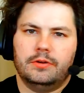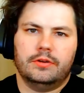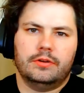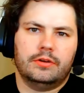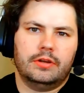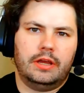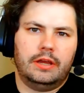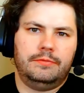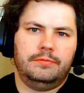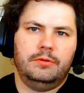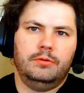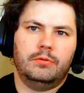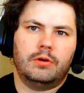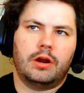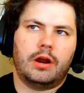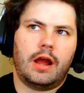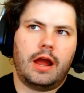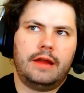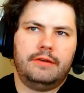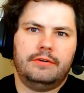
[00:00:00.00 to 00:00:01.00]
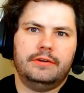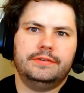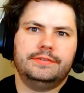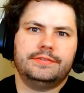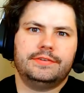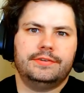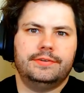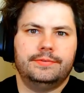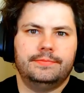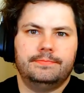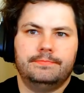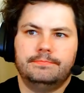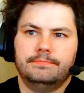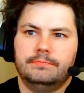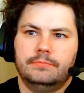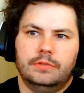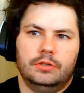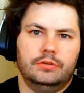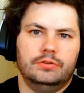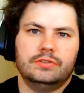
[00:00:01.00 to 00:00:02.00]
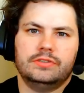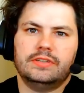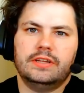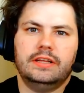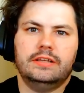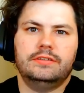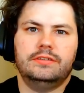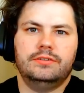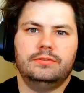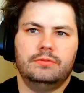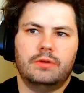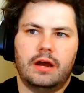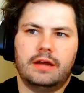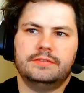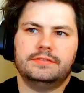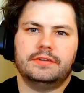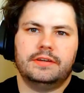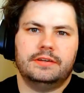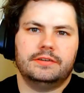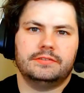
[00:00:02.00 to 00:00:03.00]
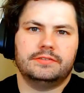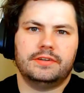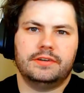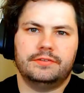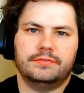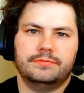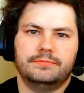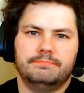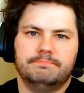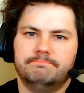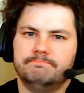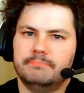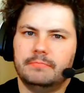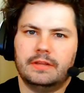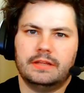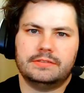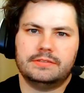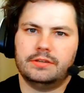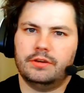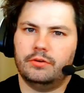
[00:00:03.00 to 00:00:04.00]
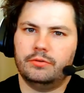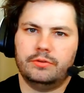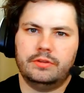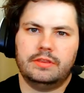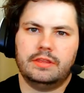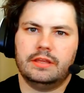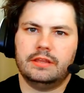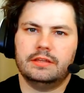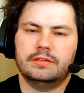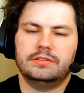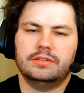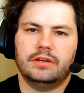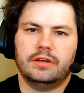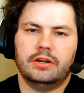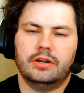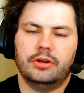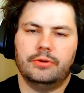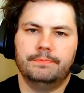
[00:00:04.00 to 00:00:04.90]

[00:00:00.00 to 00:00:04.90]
if you are high risk, you just need to isolate yourself. That's the only thing that you can do.